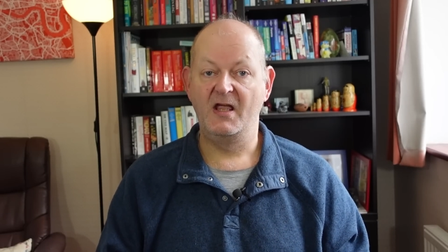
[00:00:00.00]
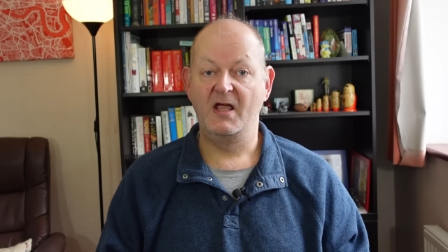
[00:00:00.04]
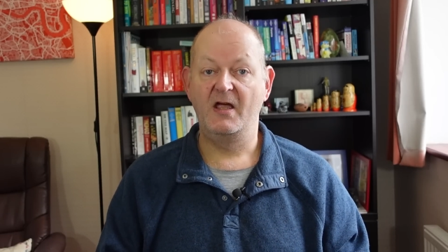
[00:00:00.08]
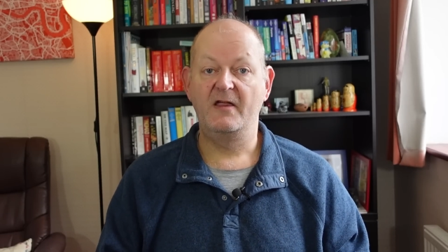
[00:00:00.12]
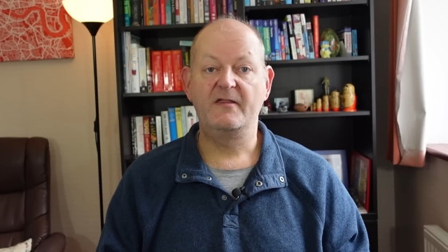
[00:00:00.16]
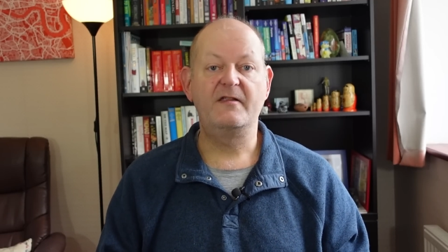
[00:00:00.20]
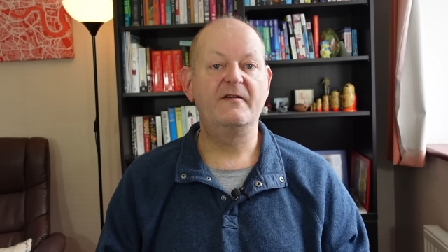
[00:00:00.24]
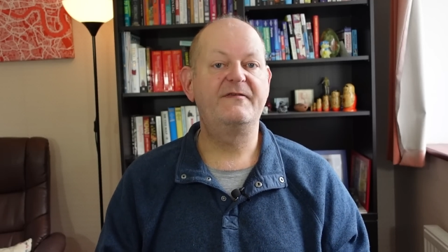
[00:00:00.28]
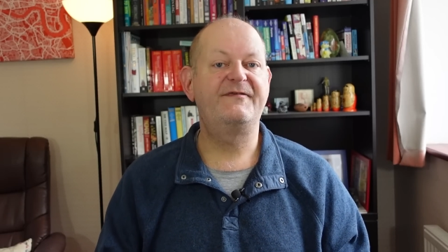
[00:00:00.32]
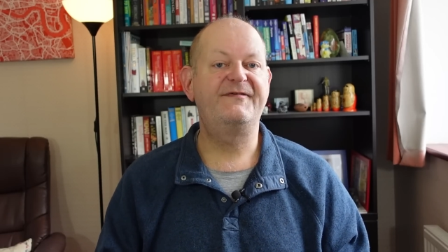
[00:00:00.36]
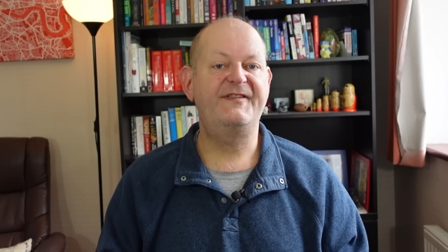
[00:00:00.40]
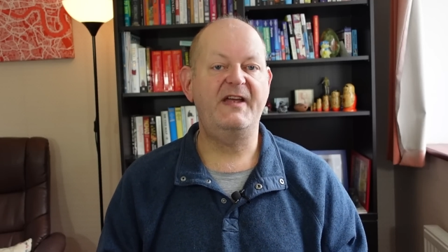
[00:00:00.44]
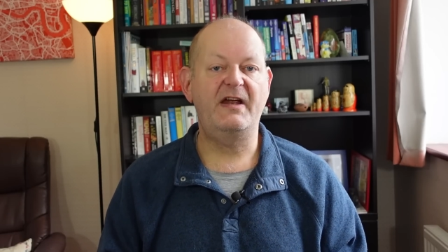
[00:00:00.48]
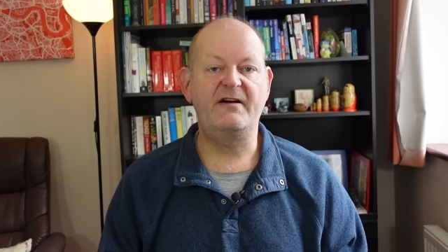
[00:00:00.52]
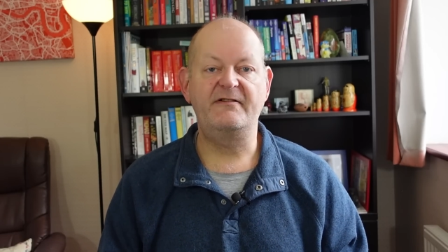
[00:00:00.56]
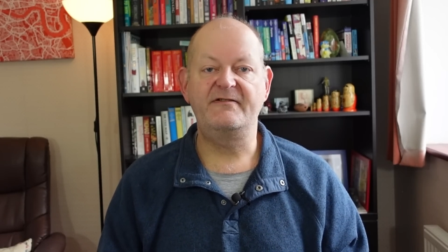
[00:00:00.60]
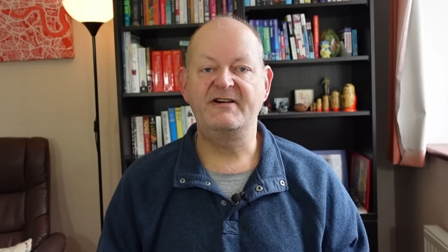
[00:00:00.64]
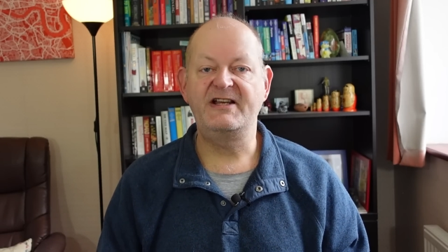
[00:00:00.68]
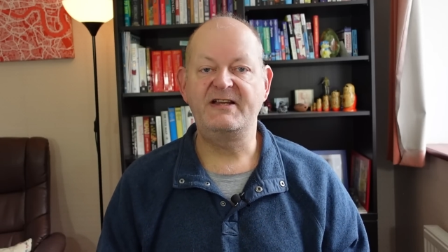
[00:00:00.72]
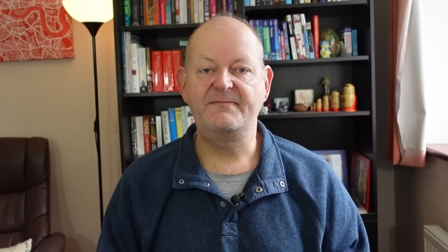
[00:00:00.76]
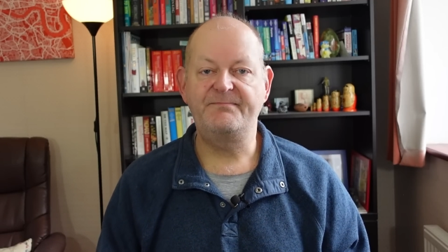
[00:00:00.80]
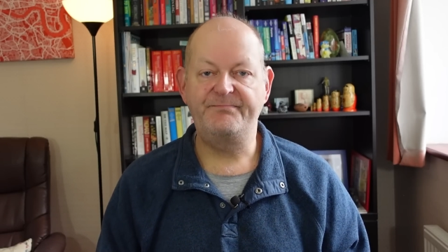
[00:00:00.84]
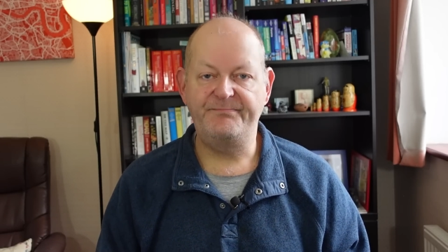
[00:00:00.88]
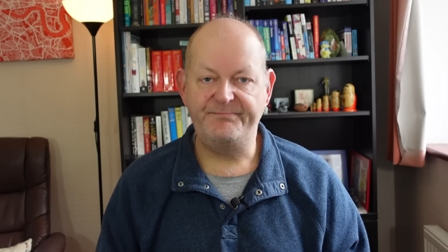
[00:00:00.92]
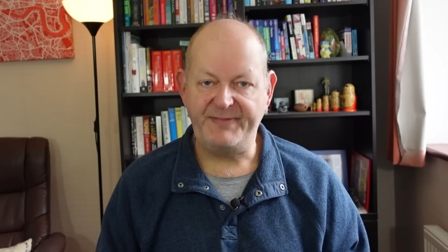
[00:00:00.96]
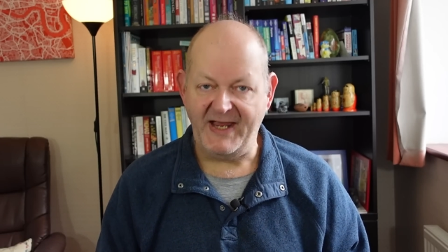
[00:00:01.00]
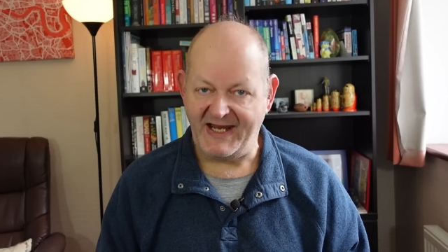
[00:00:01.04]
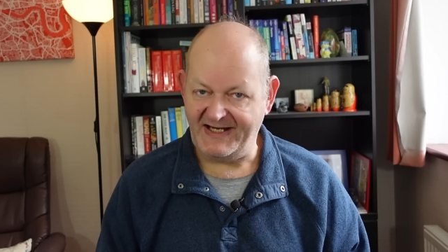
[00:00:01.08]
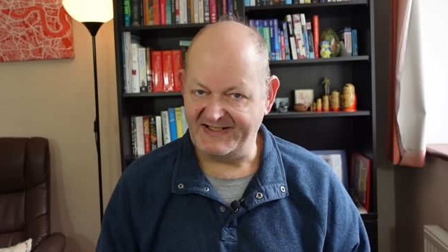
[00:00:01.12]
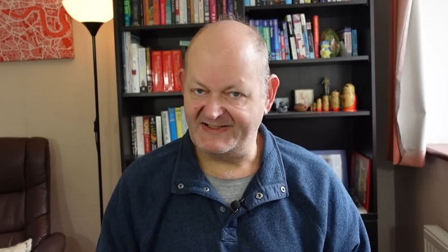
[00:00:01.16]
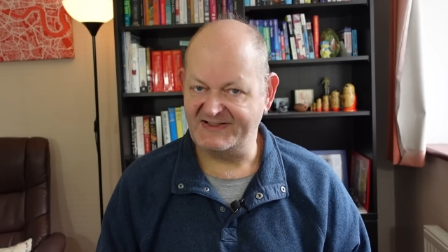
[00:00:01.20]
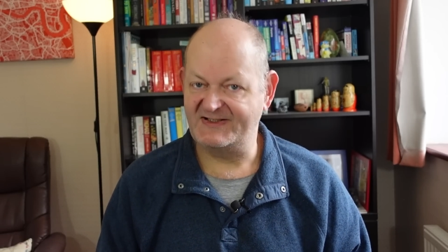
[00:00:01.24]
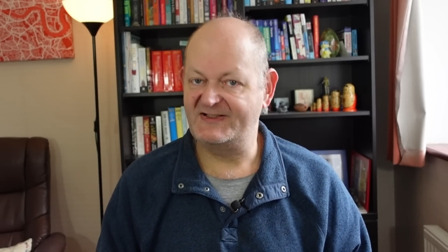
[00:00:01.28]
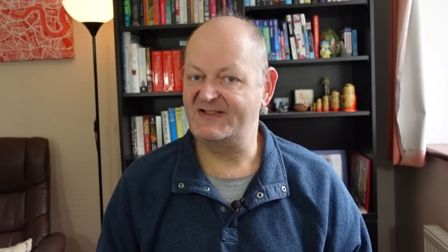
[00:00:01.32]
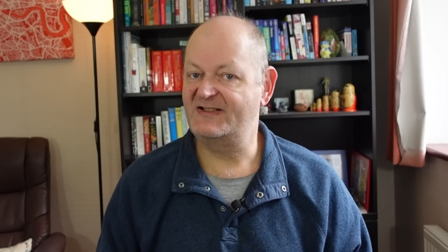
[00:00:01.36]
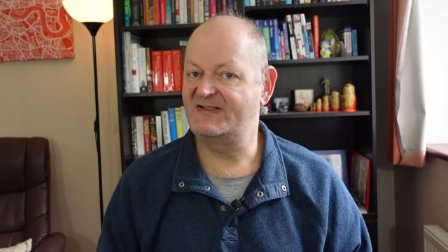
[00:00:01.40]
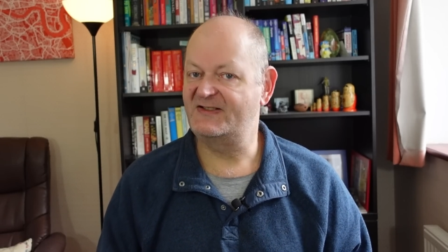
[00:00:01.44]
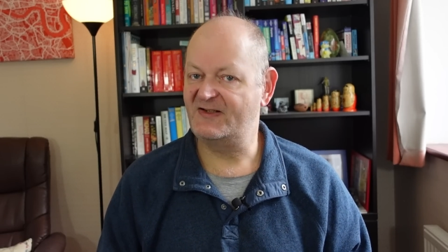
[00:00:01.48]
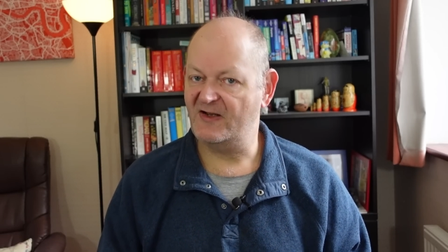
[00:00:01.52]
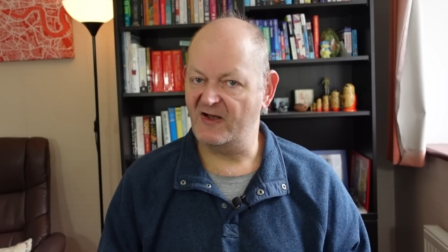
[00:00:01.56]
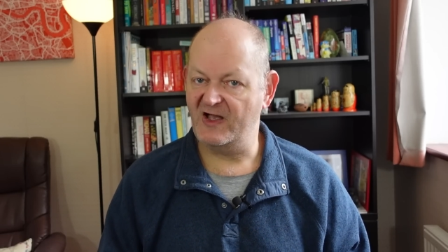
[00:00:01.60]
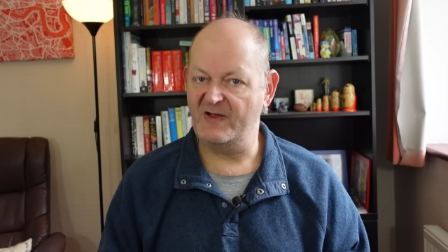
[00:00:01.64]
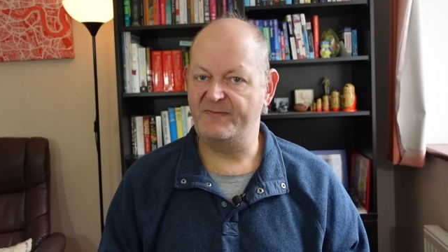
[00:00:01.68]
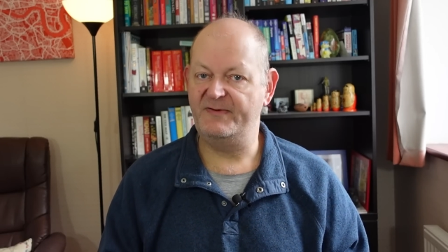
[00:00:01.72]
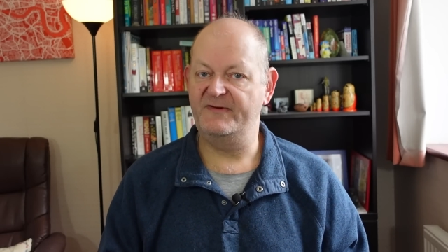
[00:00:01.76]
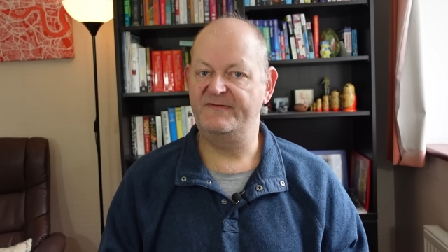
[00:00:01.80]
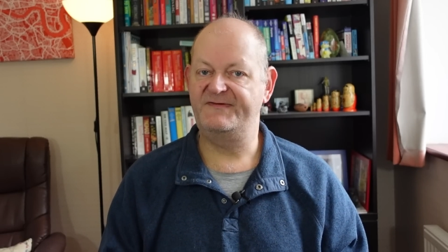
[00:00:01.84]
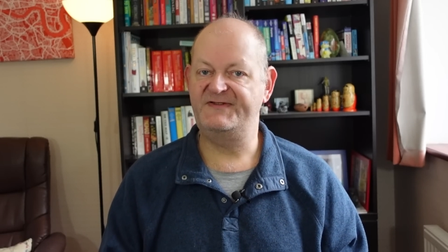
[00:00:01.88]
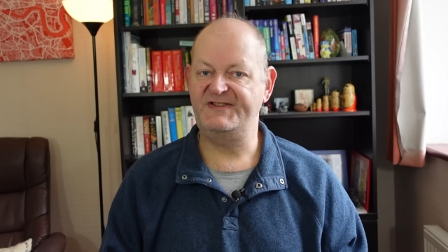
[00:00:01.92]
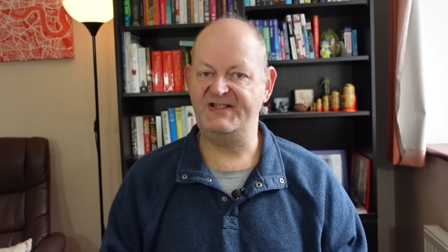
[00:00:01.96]
The very best
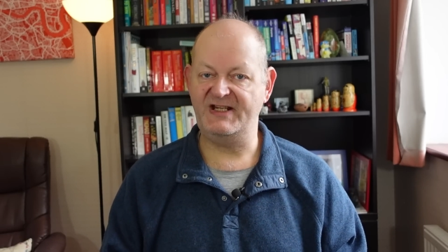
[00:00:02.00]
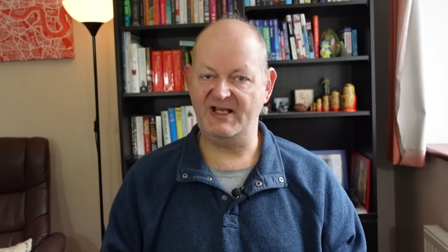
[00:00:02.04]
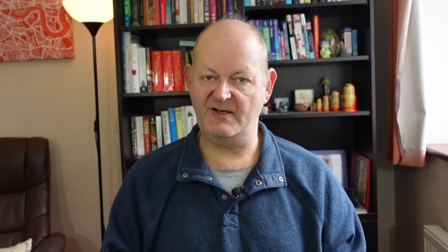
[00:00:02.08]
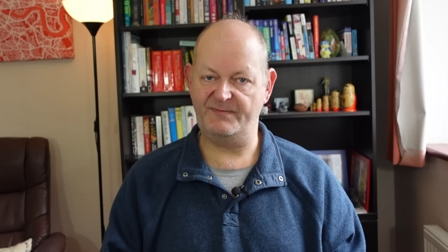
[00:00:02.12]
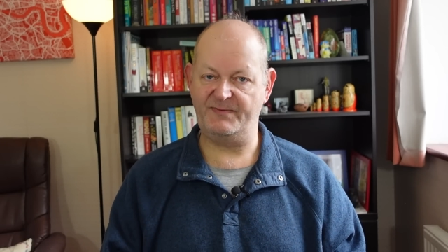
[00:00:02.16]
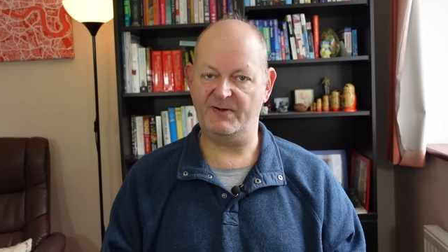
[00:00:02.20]
type of tier